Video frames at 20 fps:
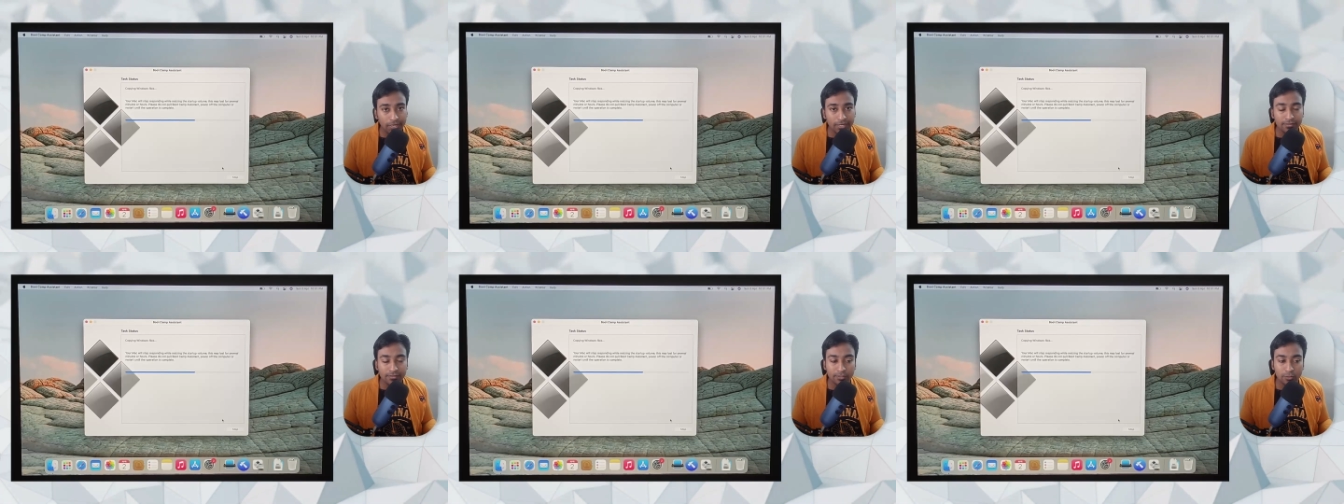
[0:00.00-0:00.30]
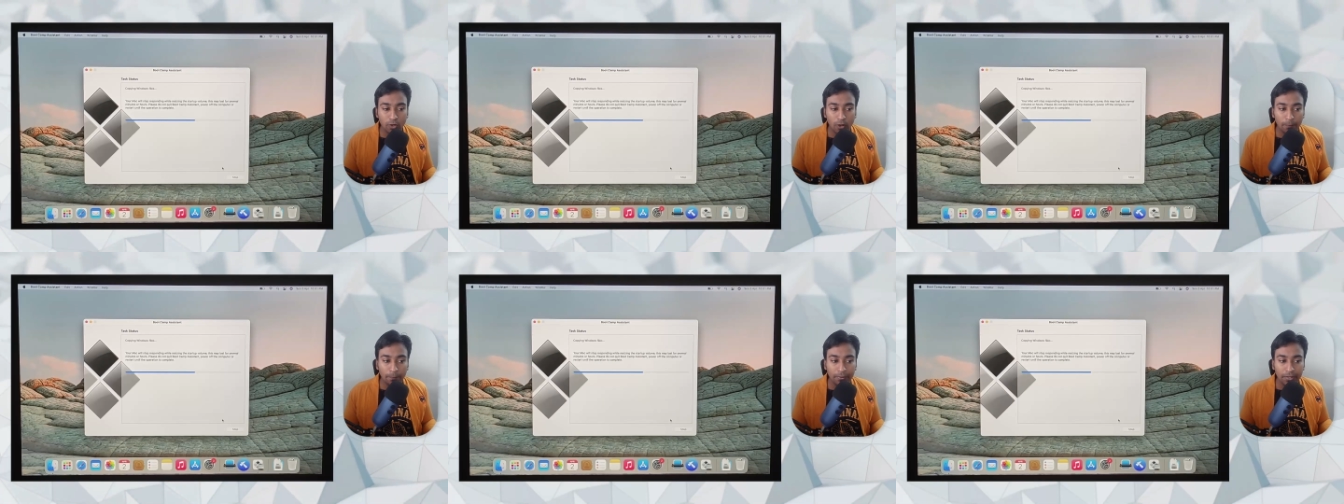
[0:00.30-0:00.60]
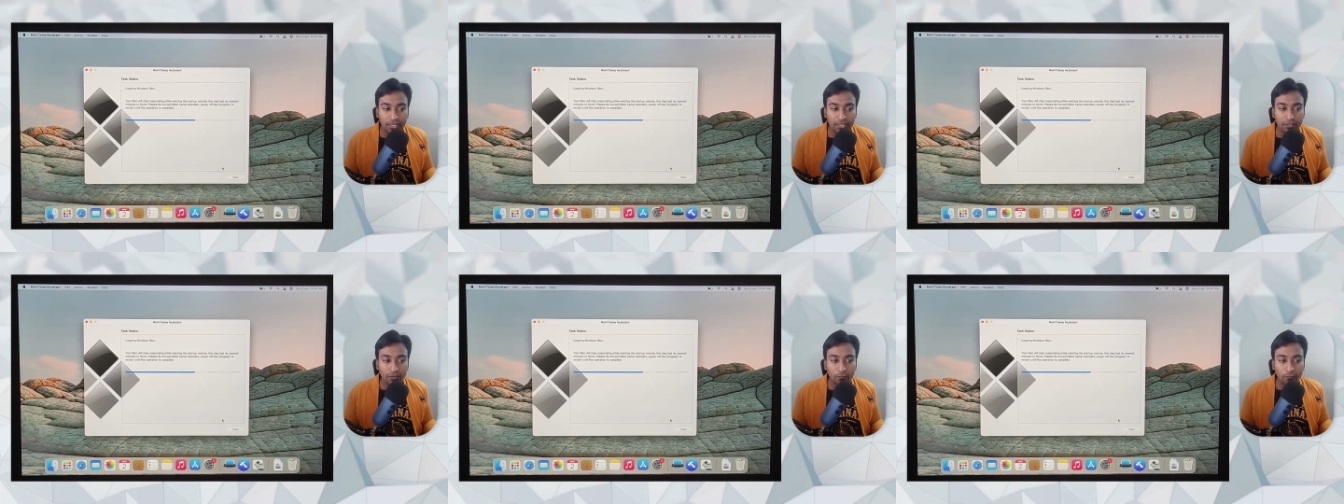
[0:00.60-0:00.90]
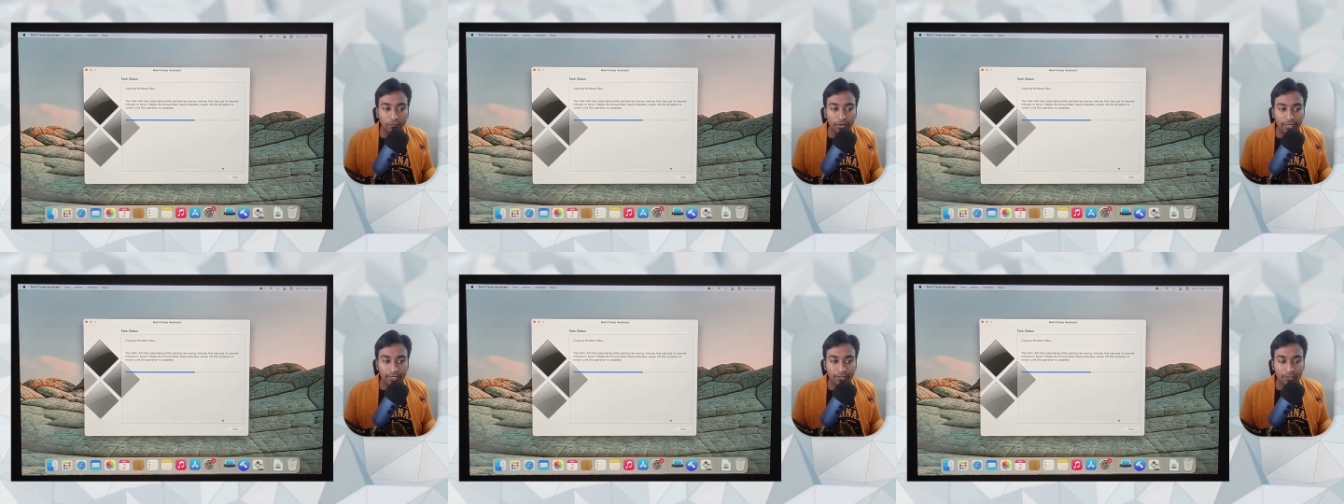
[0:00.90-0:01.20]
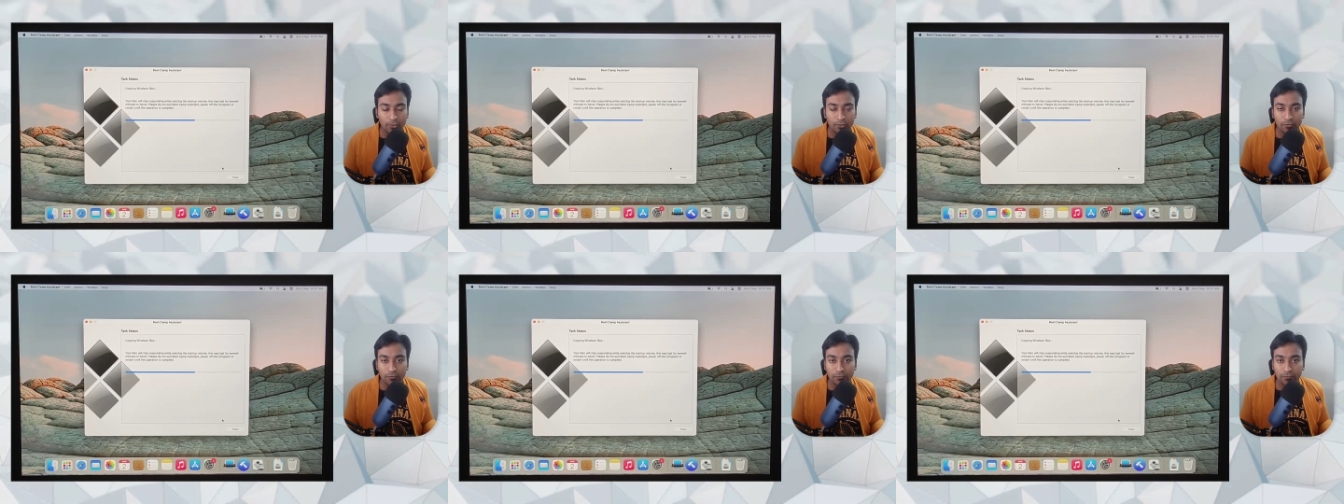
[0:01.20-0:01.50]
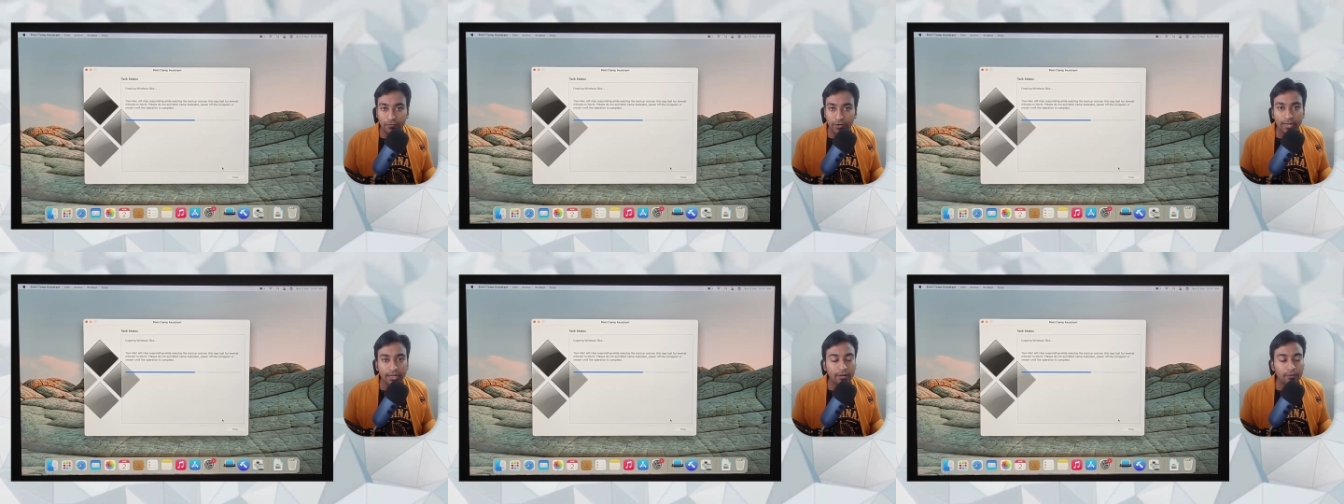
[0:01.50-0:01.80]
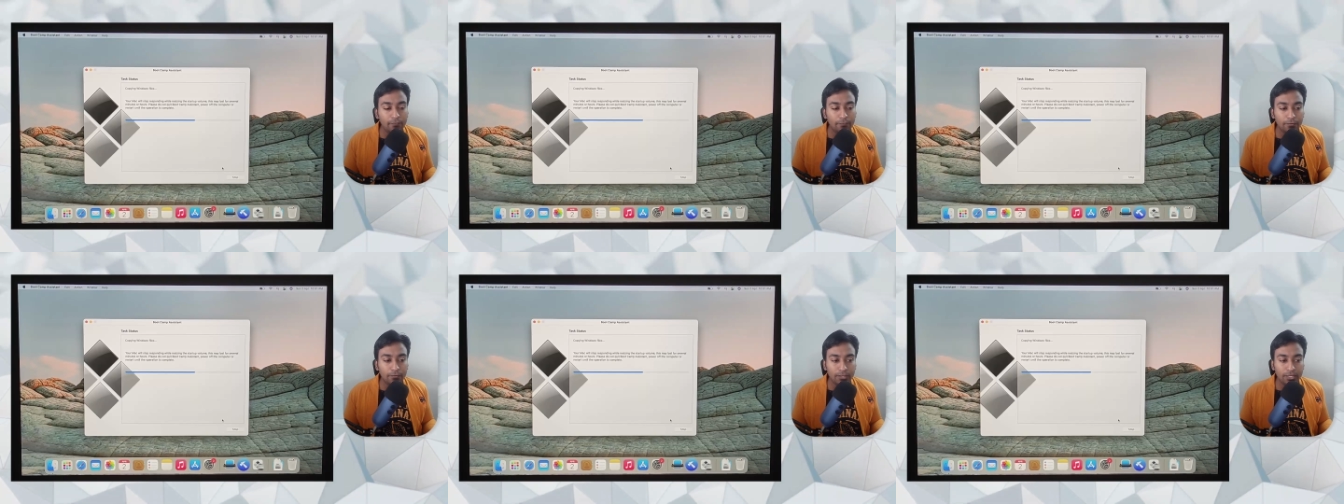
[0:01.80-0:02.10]
it is copying the Windows
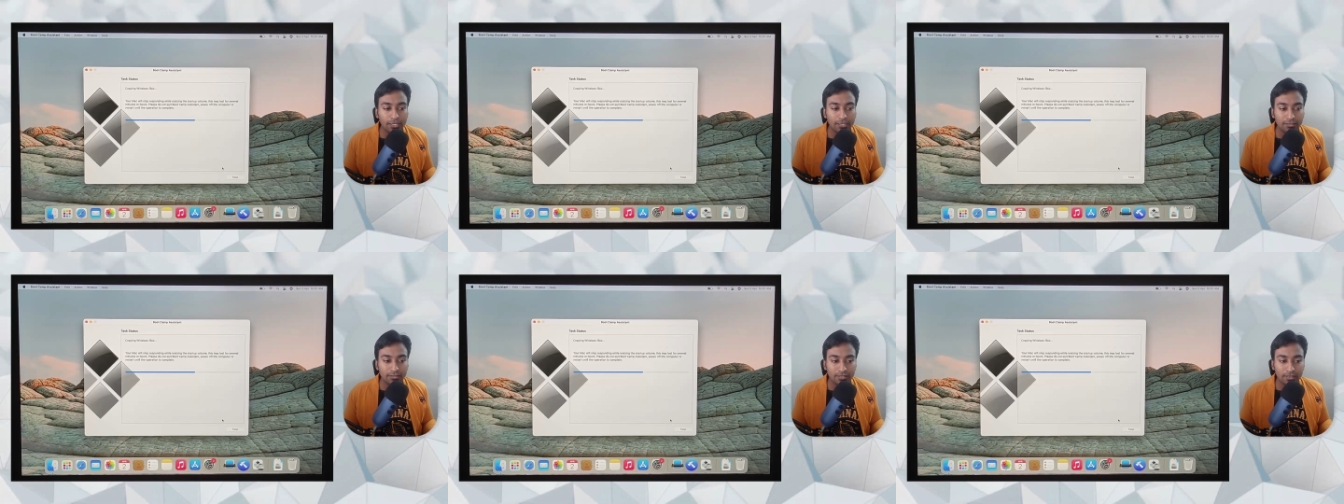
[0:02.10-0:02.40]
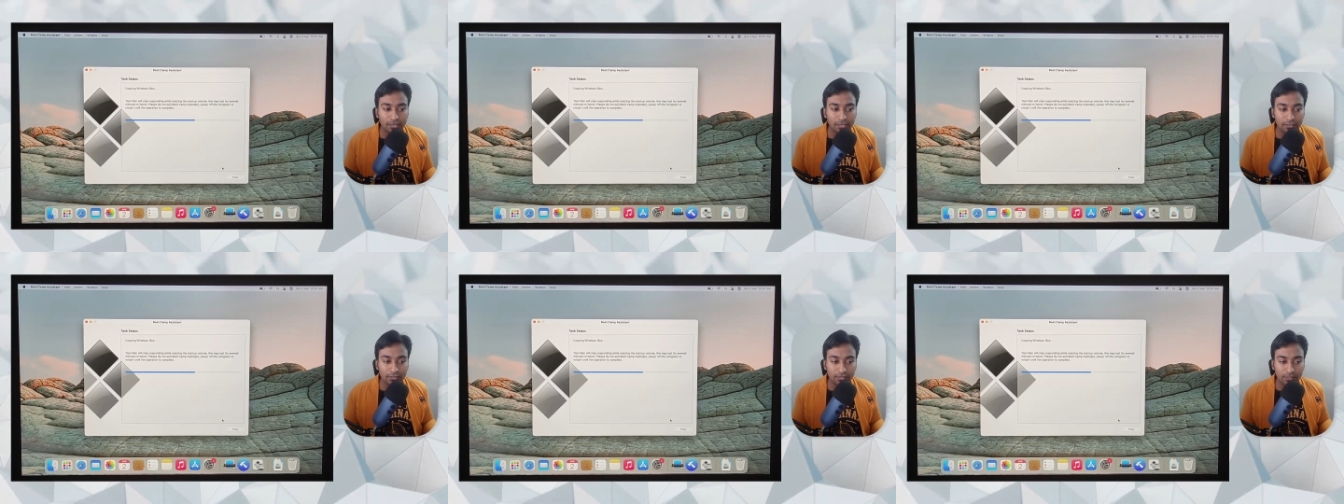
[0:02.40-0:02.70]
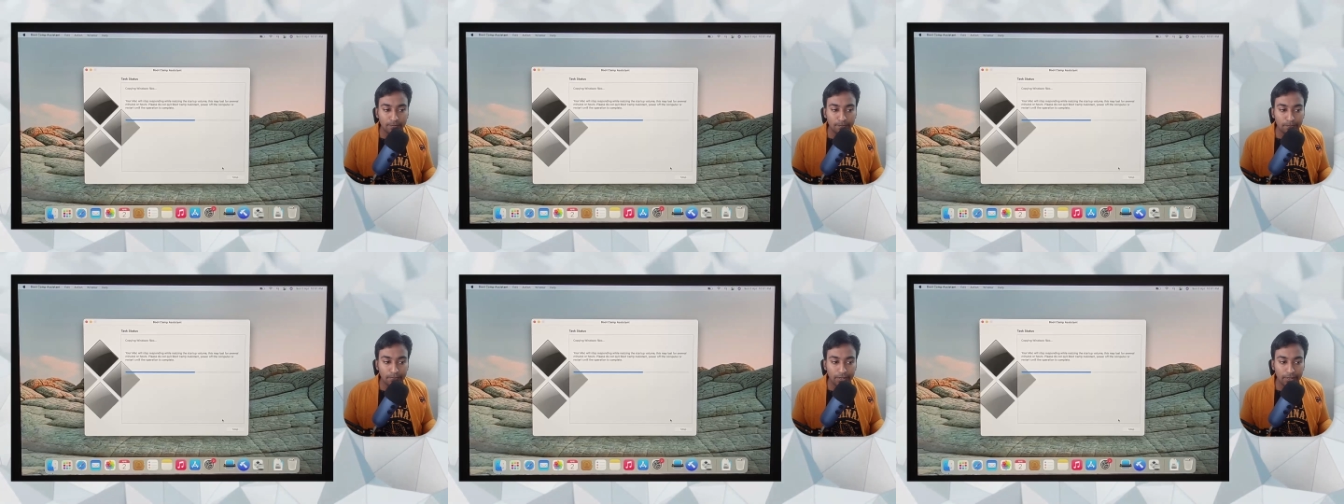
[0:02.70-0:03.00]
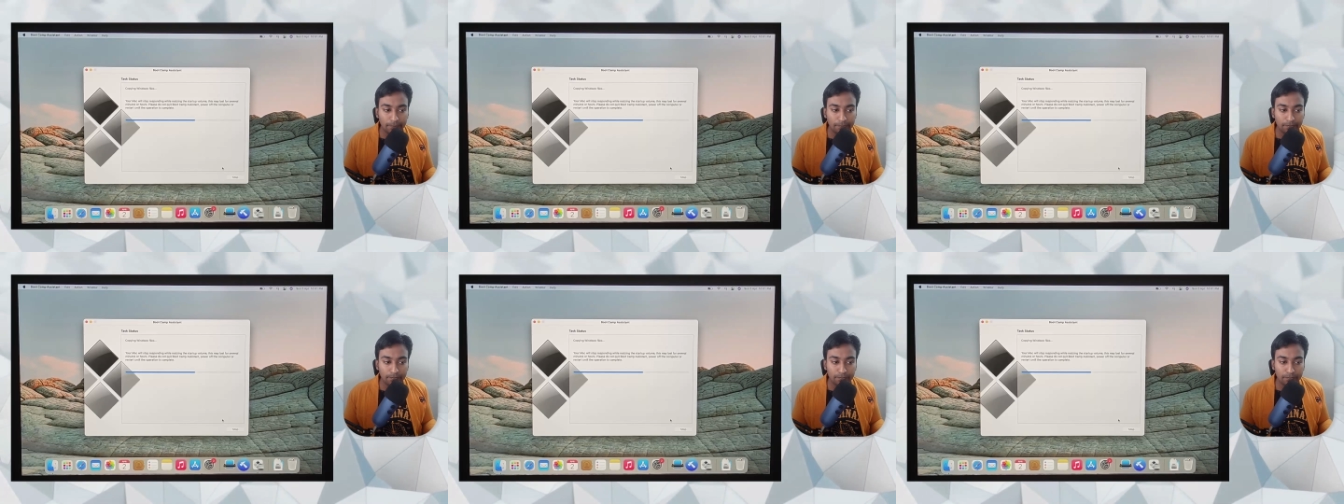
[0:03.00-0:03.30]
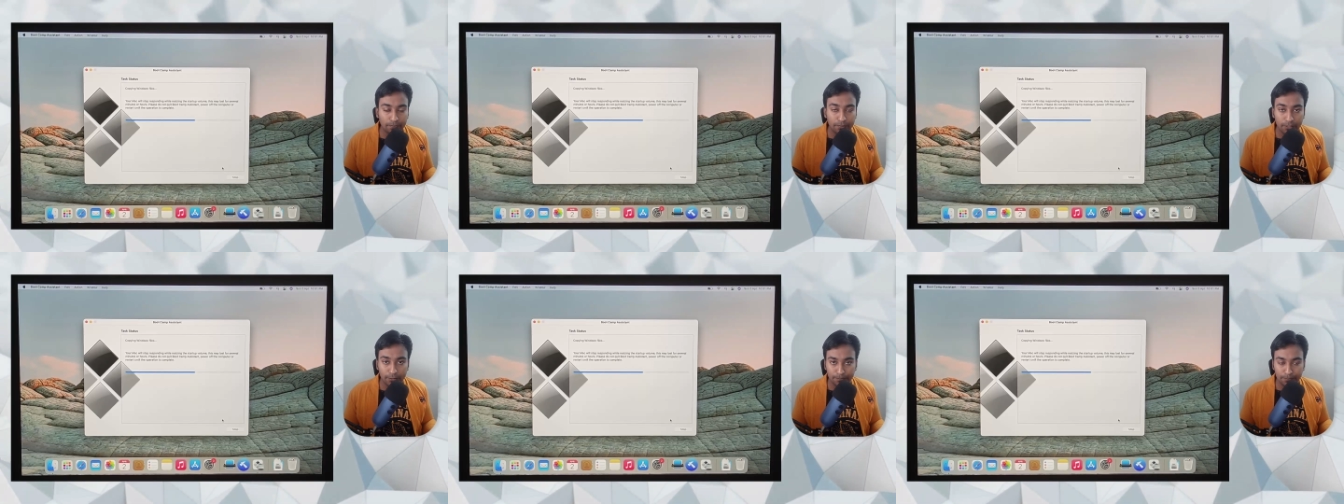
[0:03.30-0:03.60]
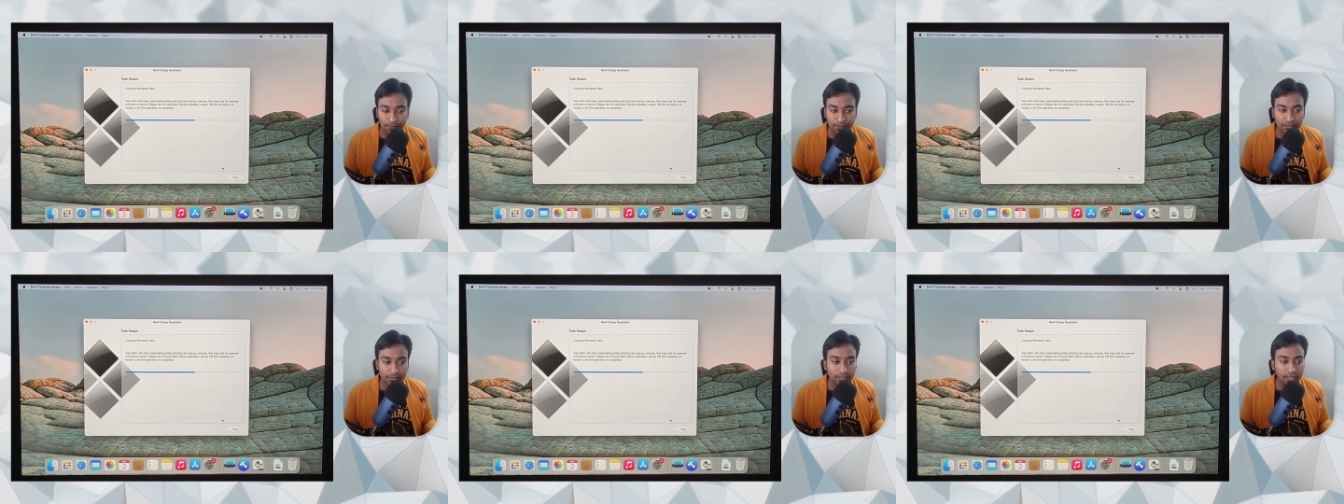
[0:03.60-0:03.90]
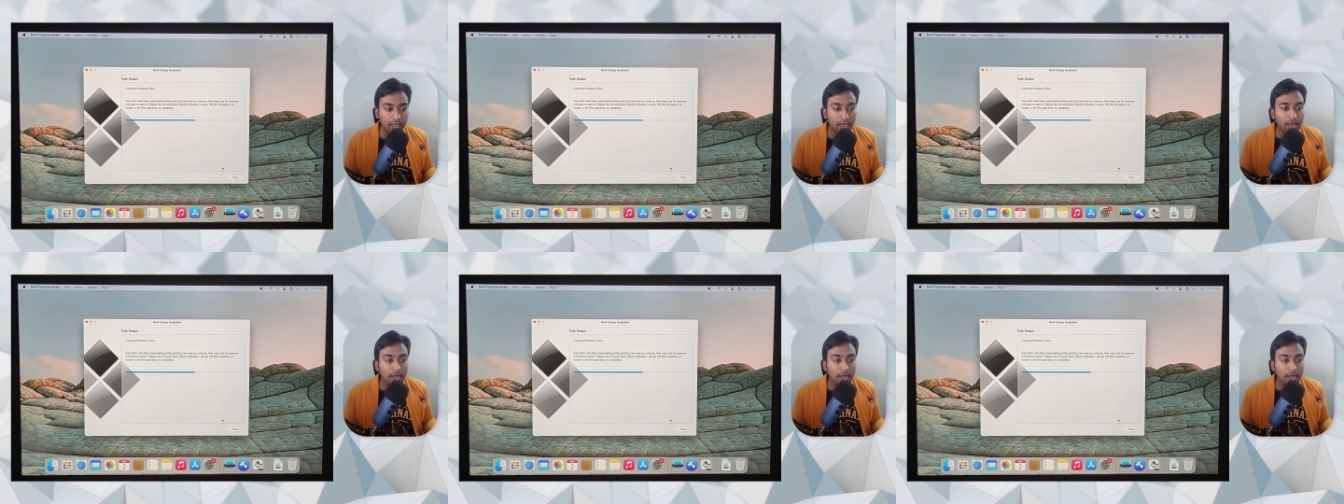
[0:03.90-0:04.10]
file for the installation purpose.